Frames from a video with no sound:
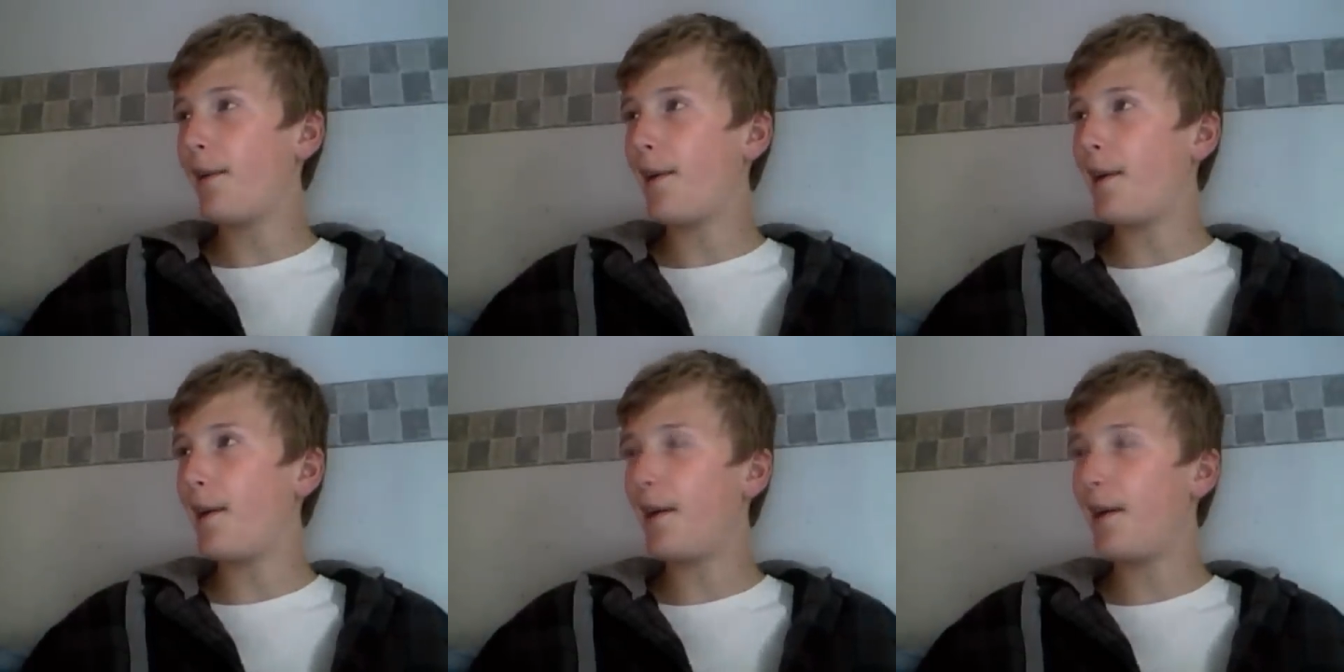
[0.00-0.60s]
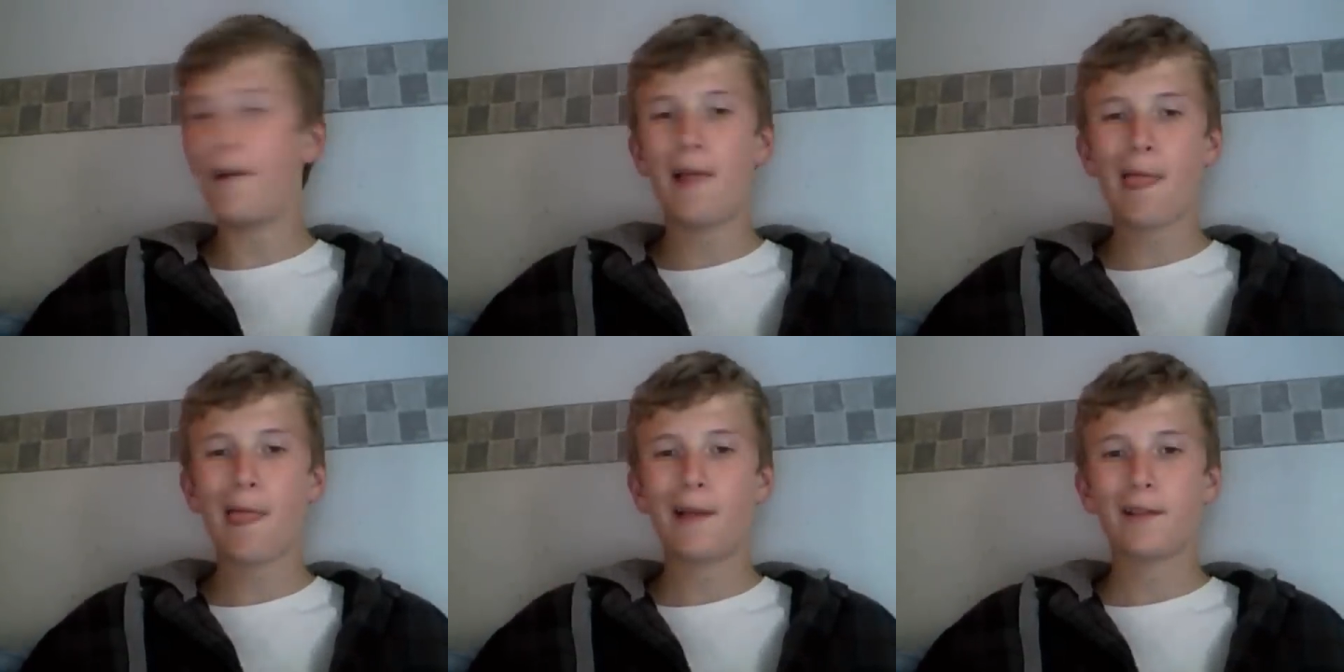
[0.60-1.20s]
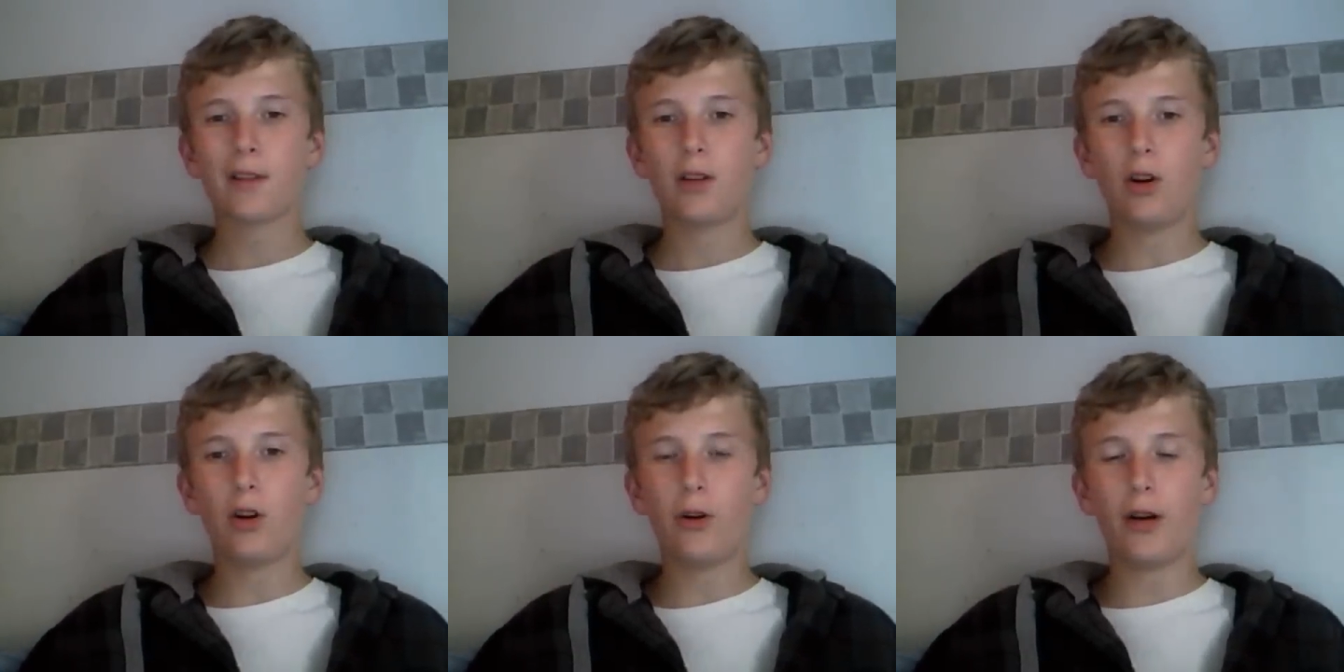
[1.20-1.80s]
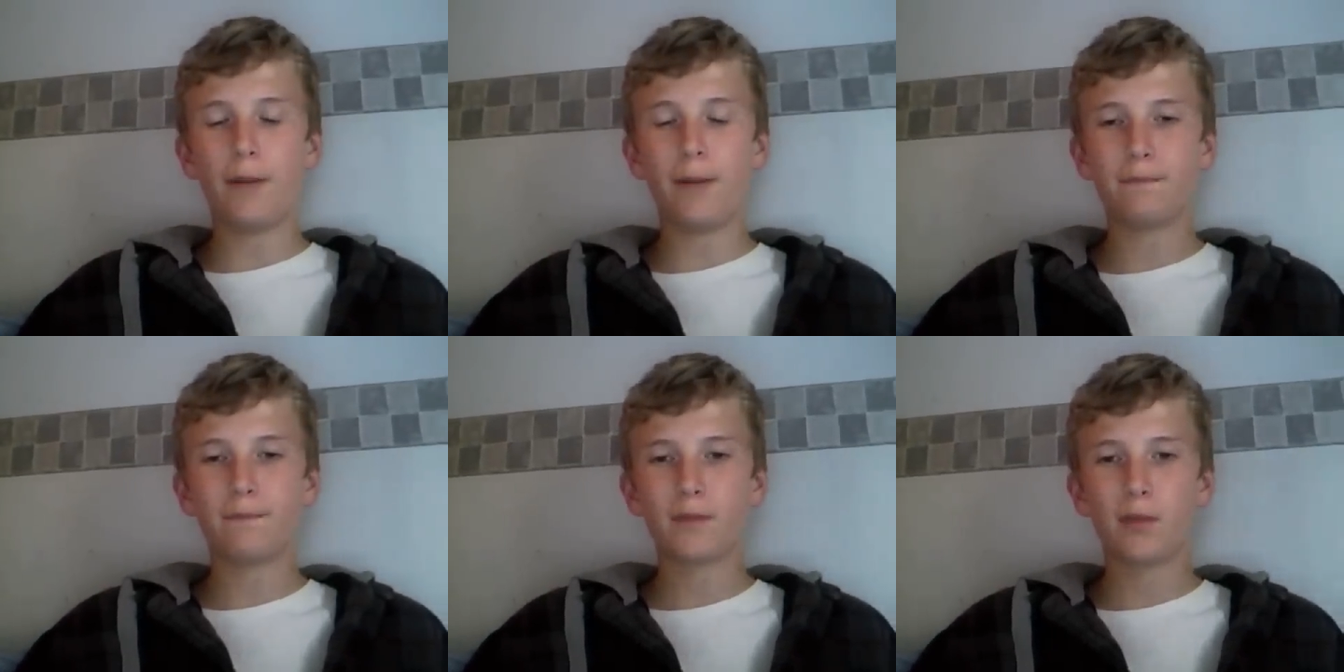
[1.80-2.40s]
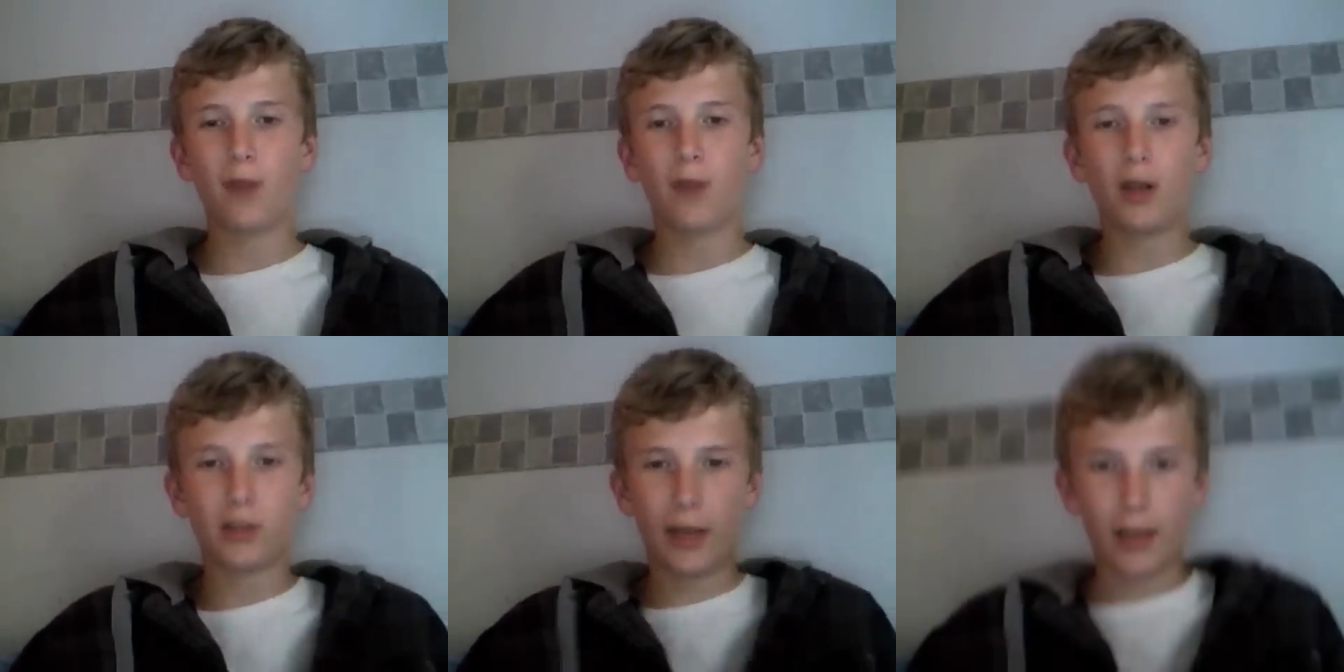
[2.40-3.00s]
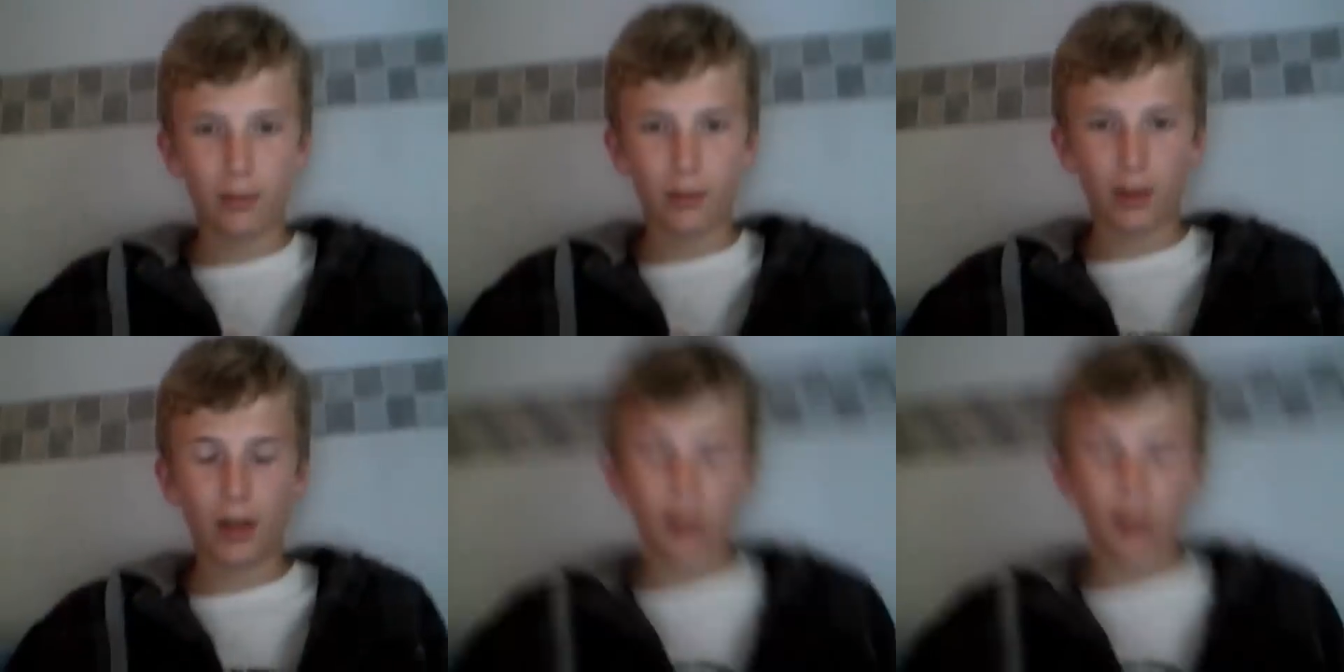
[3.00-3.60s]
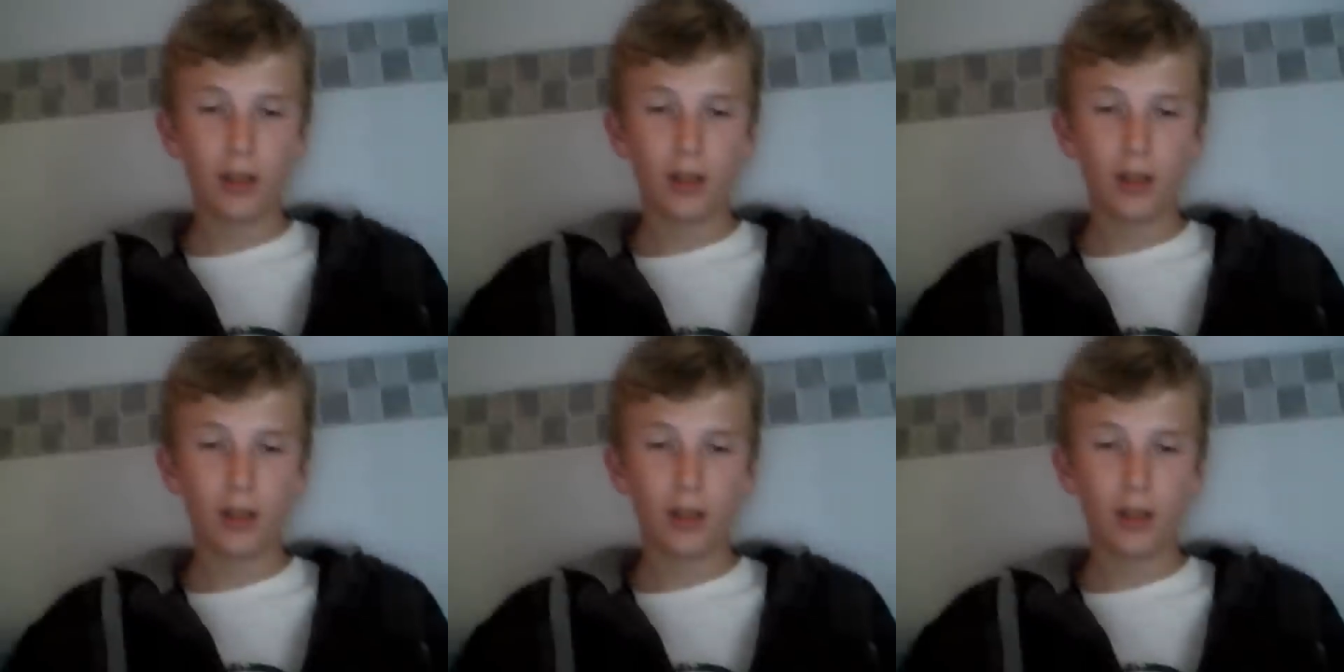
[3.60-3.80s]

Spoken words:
on Thursday I'm gonna